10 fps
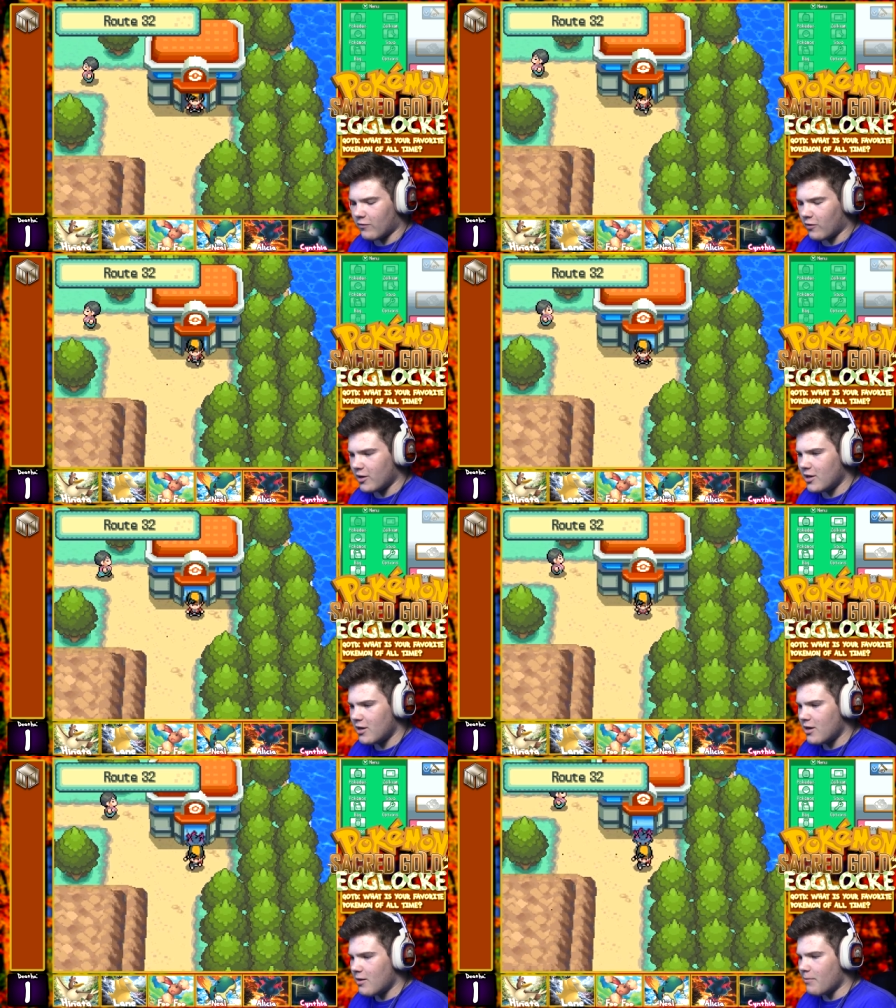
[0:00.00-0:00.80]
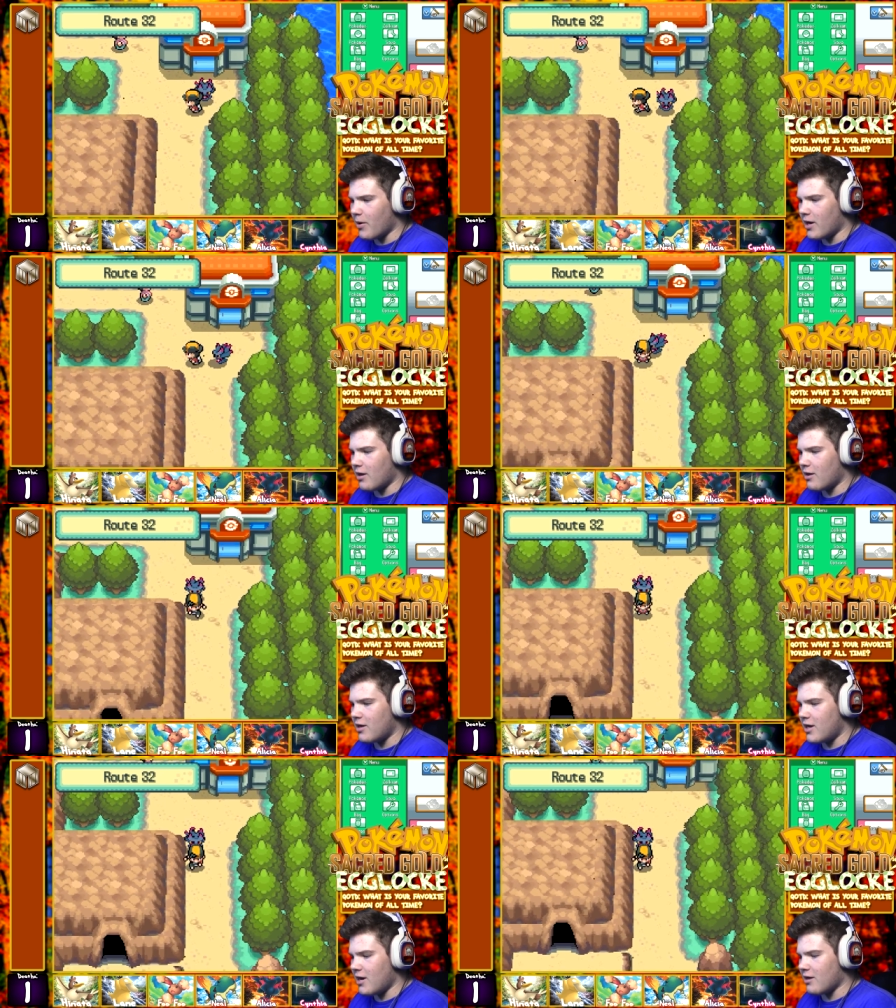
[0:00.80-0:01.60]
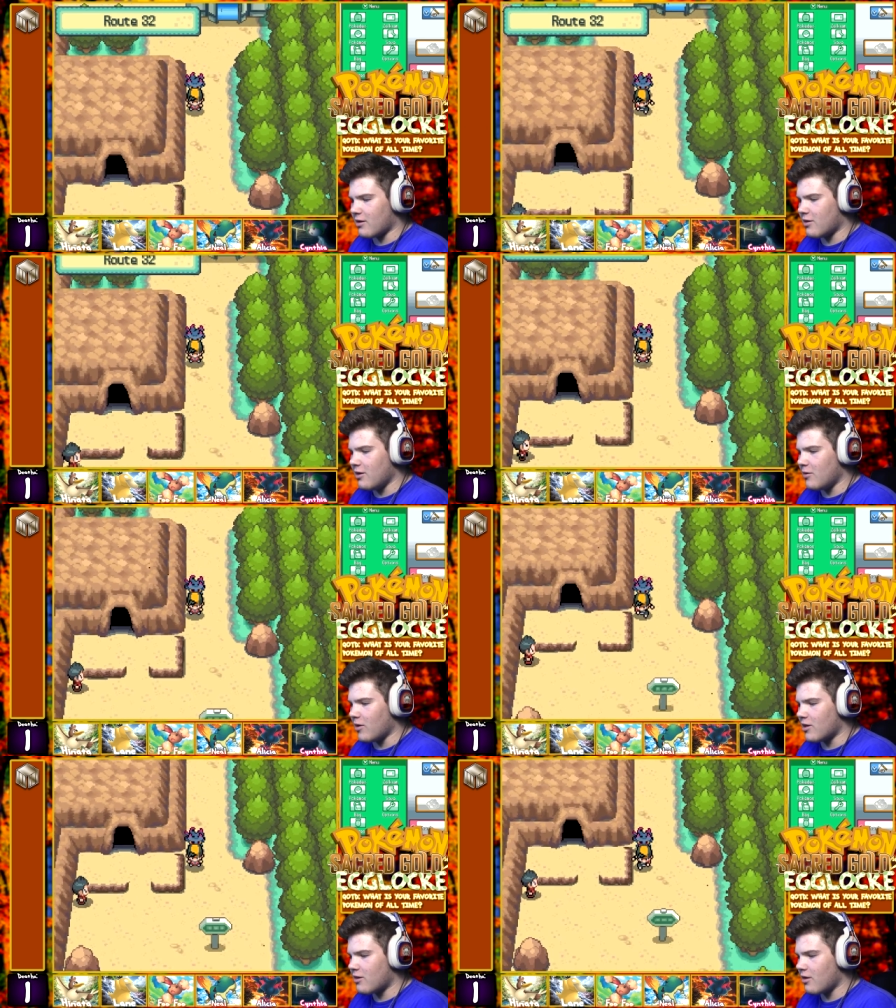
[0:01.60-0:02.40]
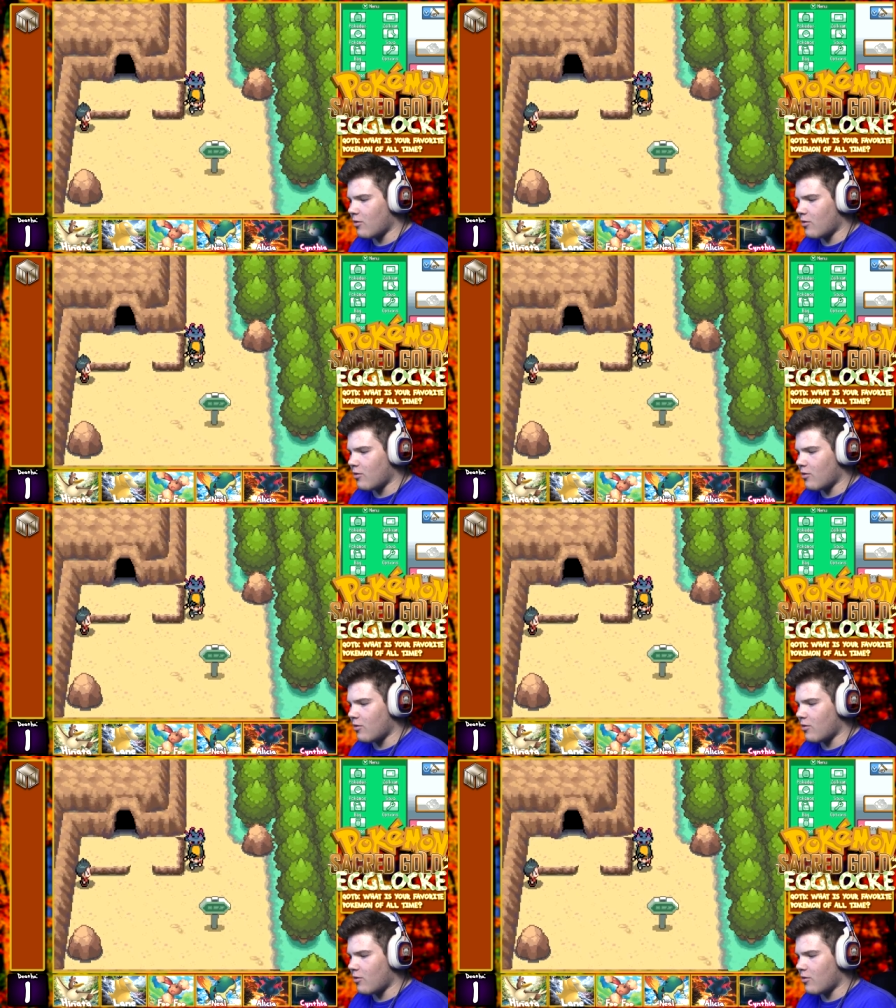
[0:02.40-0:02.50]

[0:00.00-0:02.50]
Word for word: front, but yeah, so anyways,